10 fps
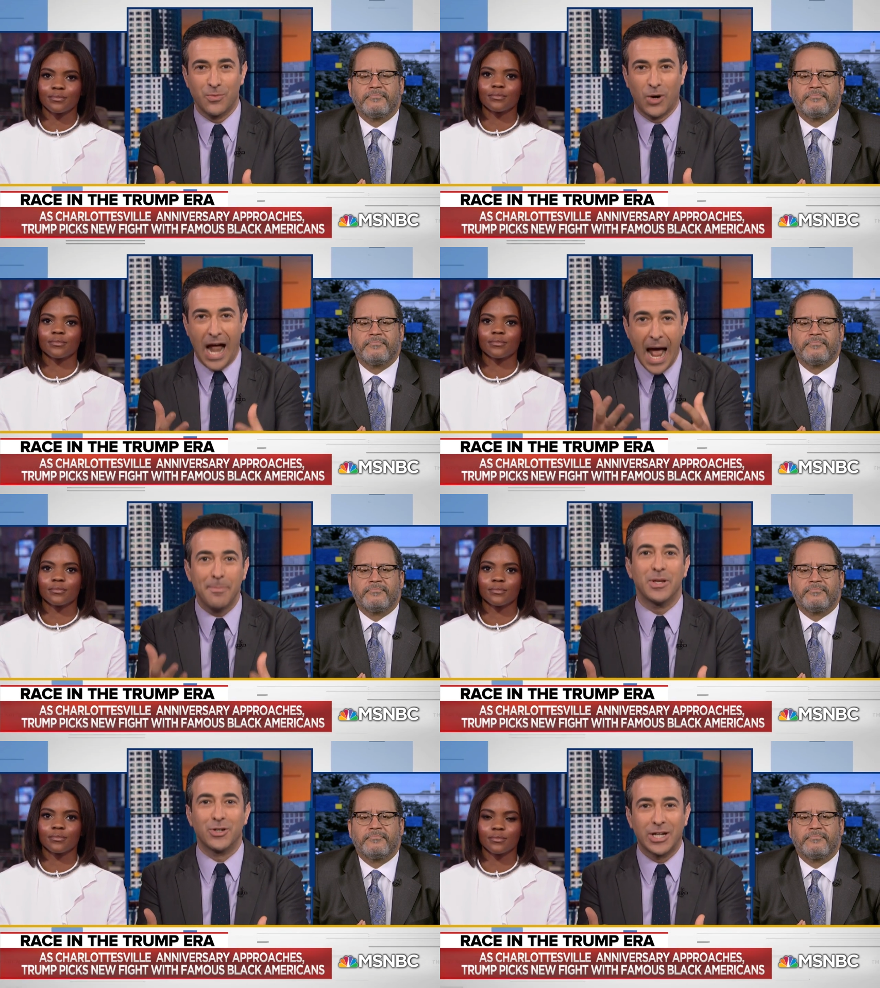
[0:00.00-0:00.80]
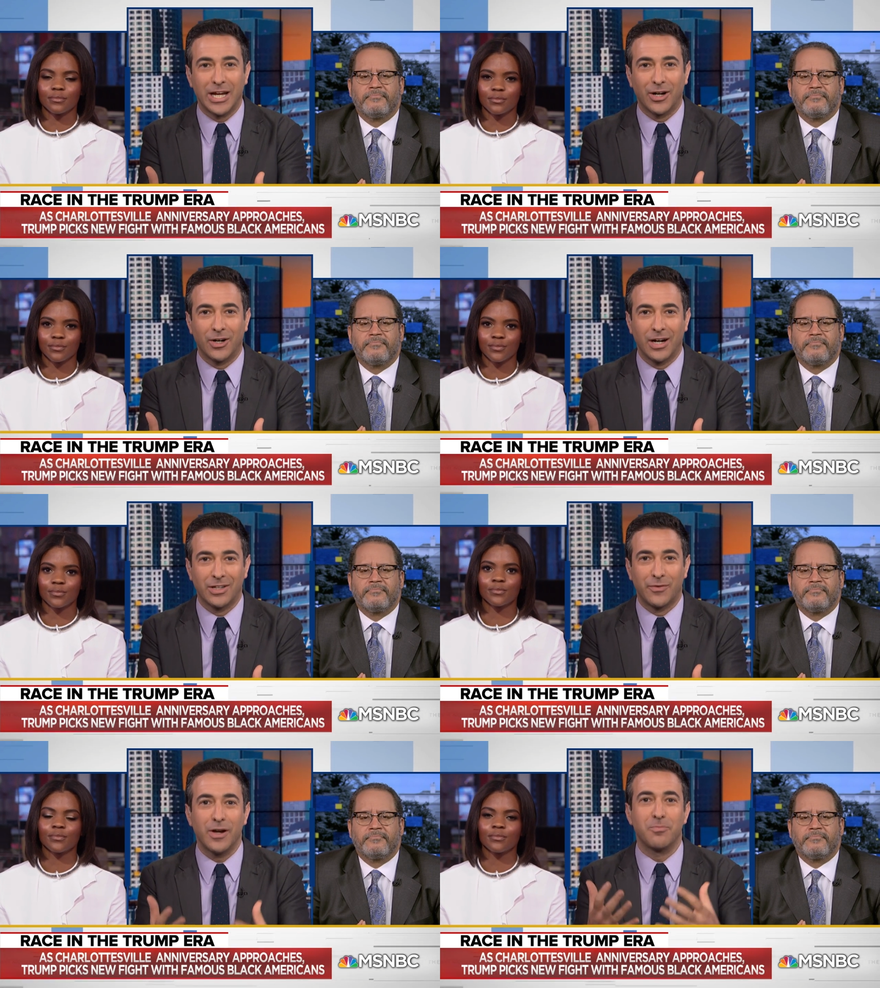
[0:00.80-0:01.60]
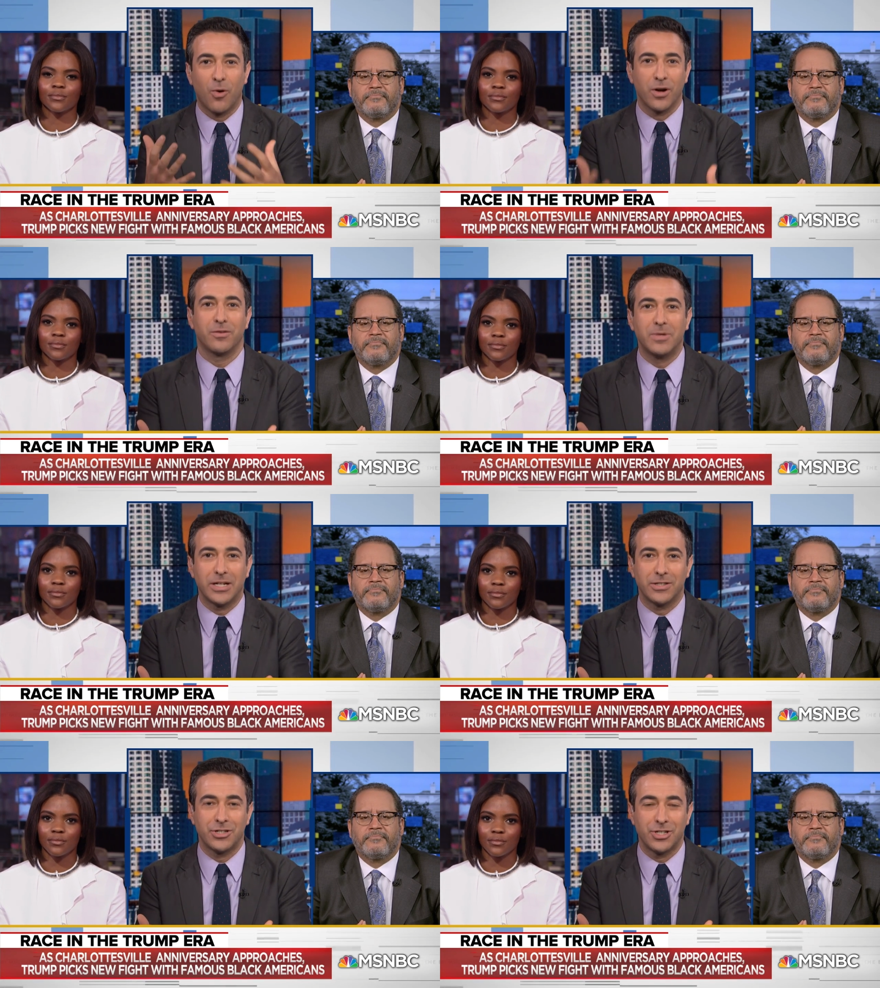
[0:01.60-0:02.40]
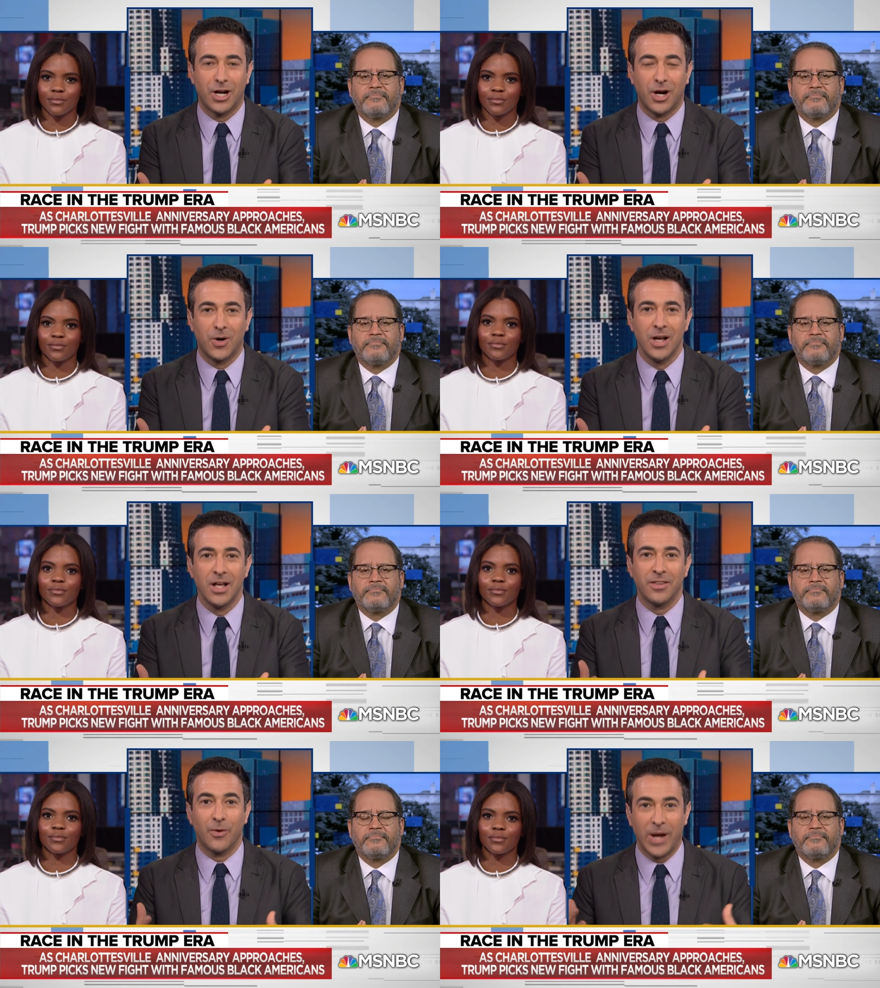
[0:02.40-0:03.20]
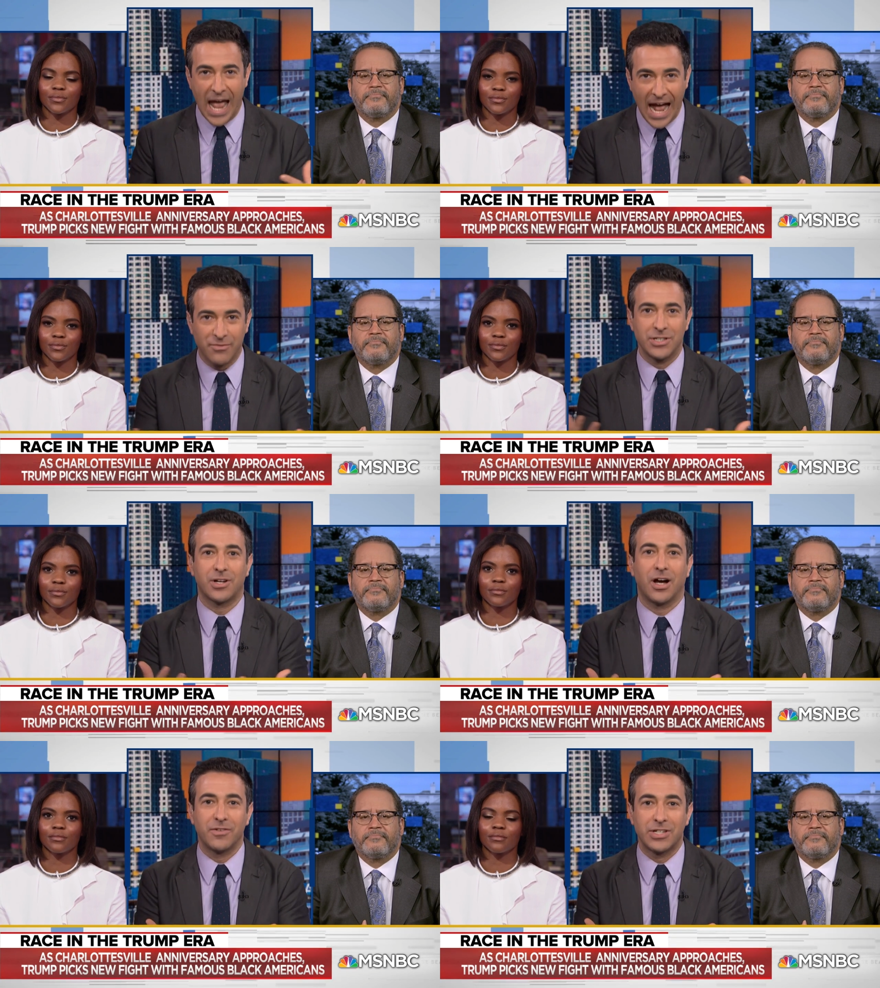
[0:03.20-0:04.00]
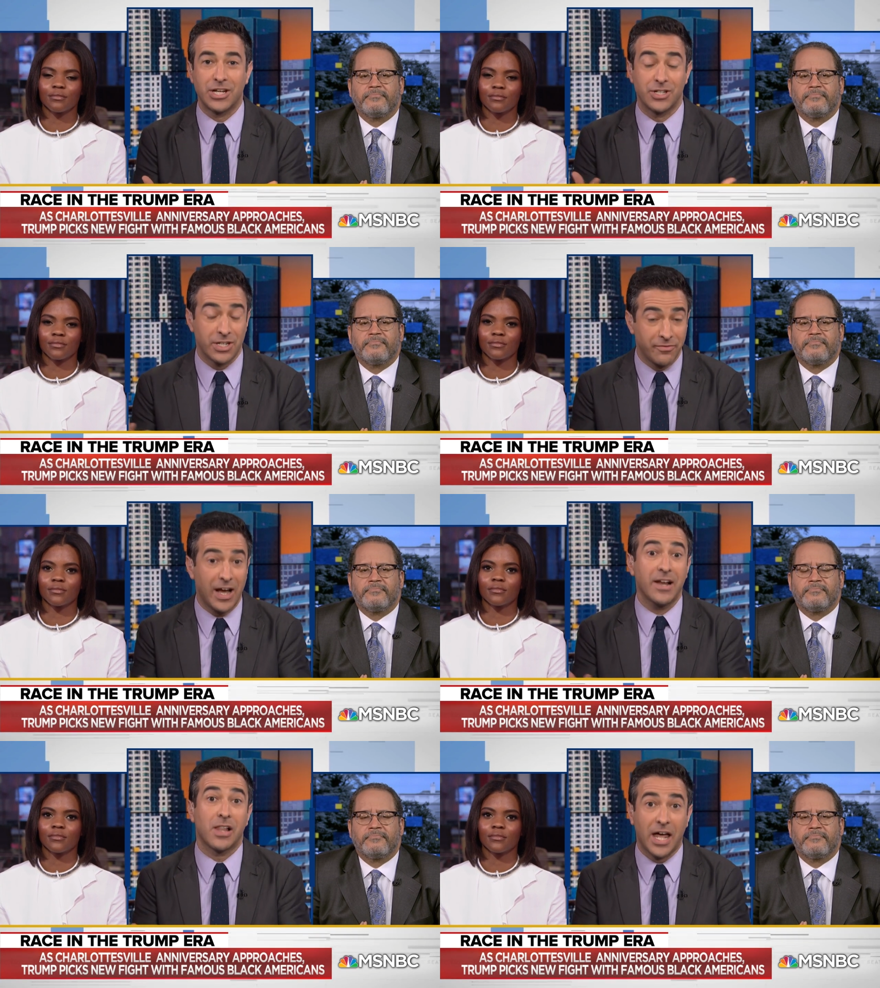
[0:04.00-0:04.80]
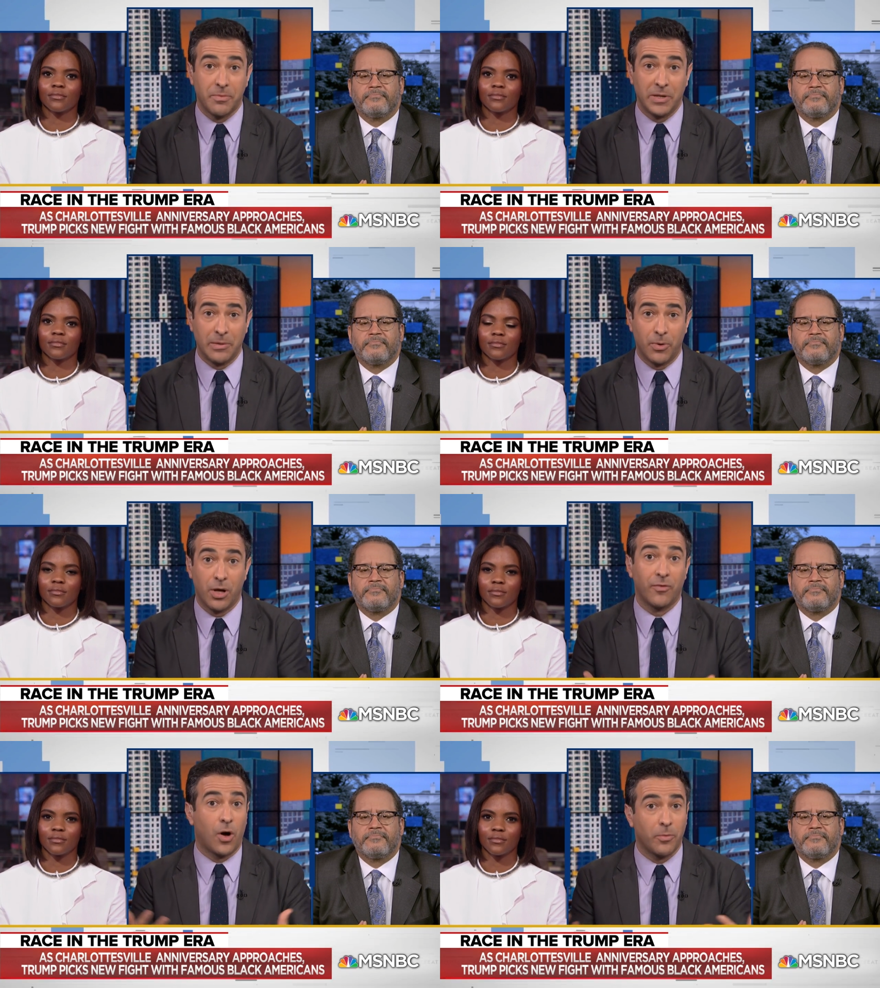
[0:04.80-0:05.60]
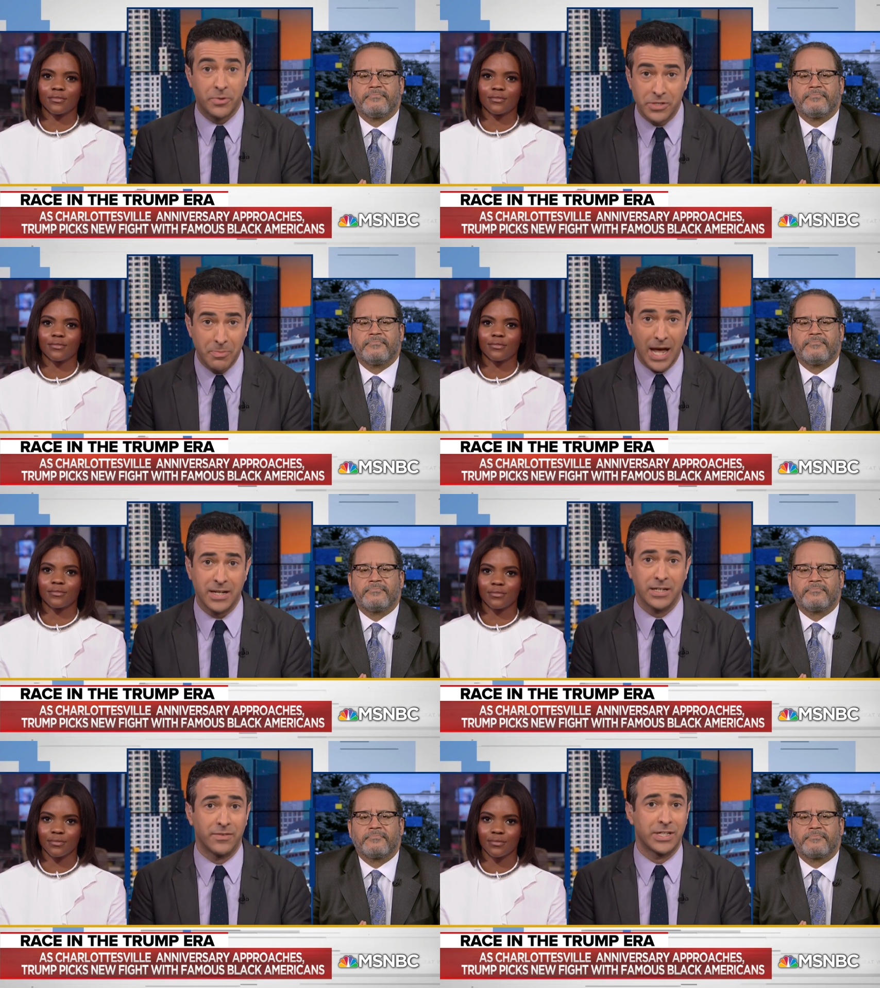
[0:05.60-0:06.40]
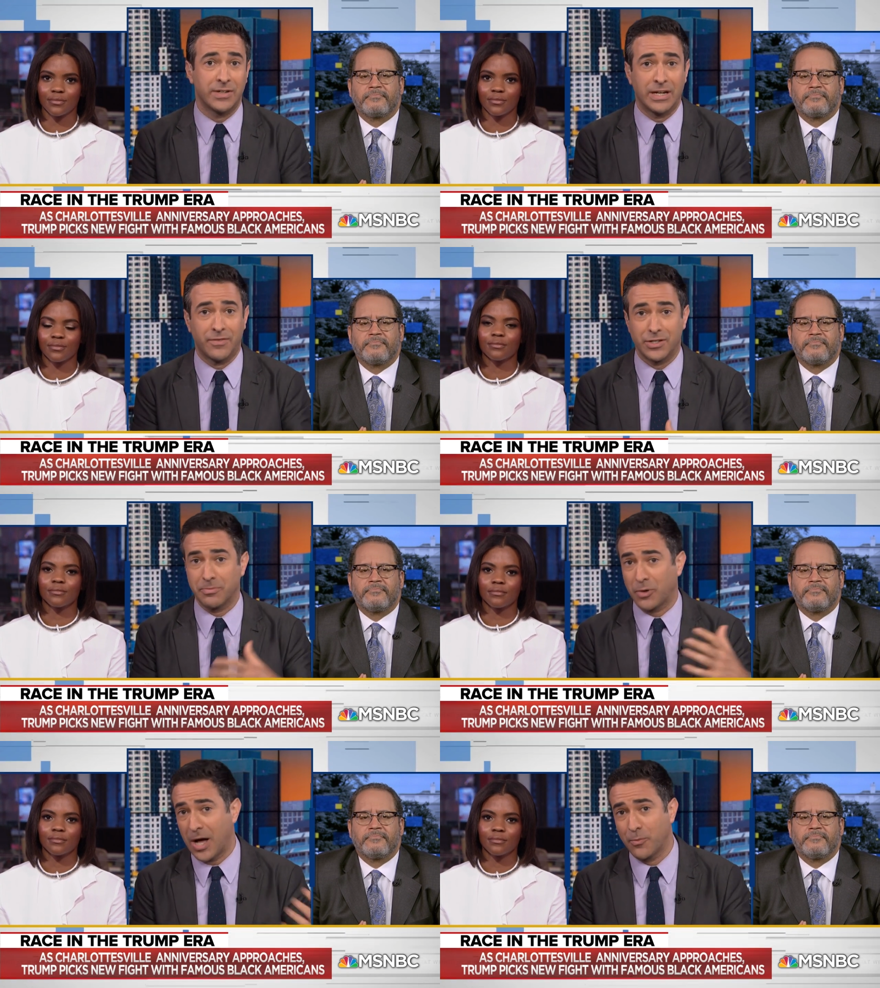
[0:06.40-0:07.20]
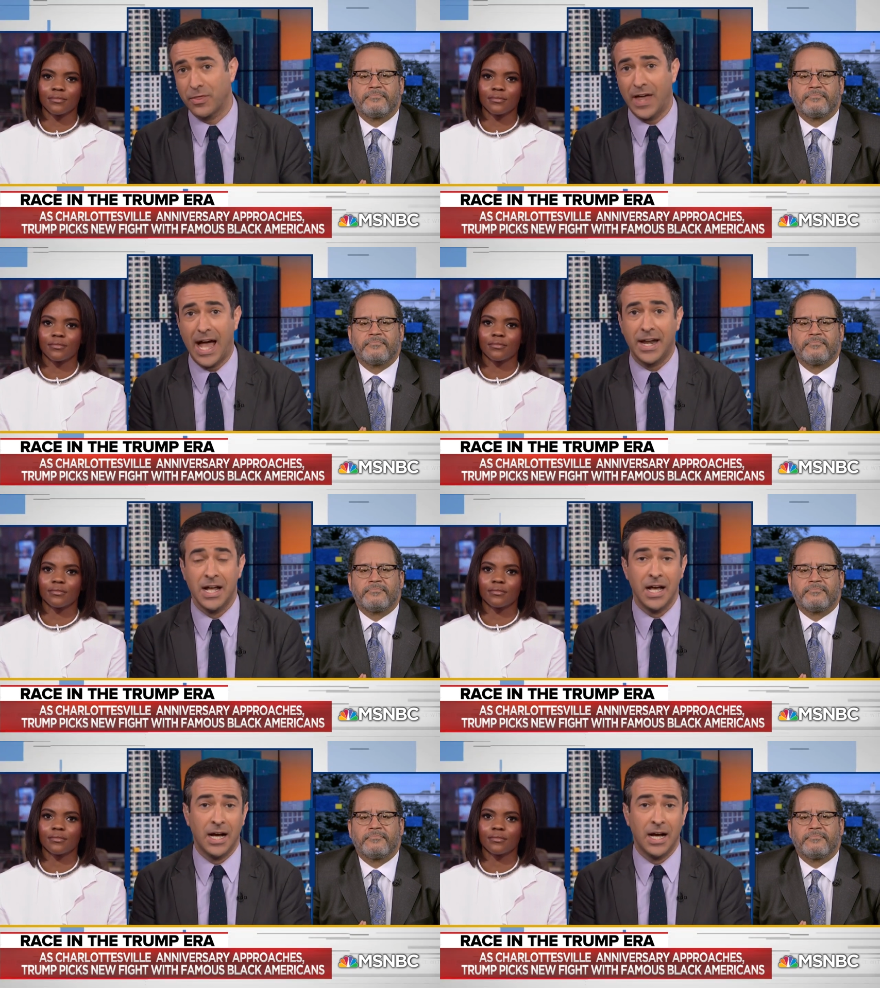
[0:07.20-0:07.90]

Speaker 1: and we're happy you're here. It's very important to me in this show that we have these conversations and invite a lot of people of all perspectives. If there's a problem with that,